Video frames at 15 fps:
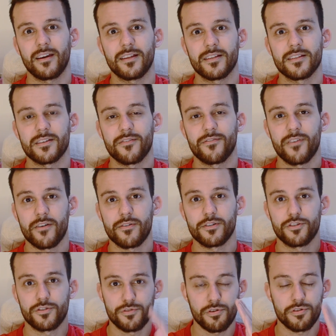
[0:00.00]
it is a very
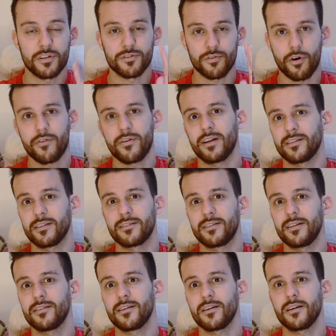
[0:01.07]
student-oriented
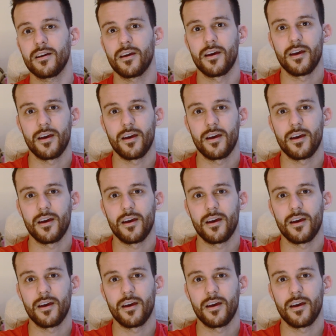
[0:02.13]
city